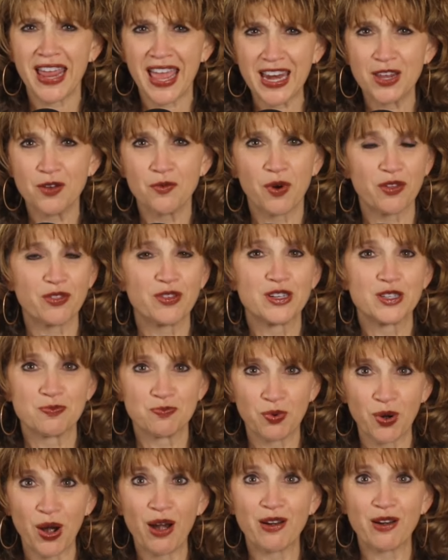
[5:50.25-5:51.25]
anywhere there's
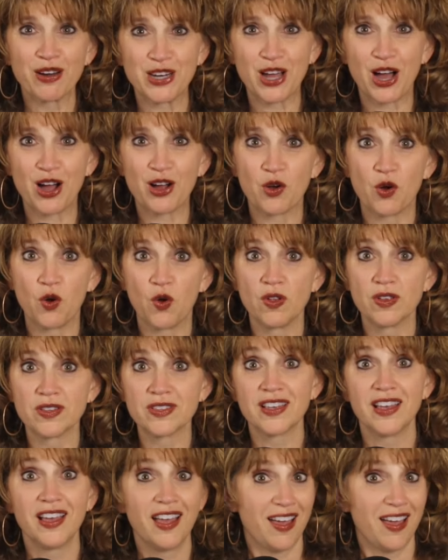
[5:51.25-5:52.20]
prairie dog holes.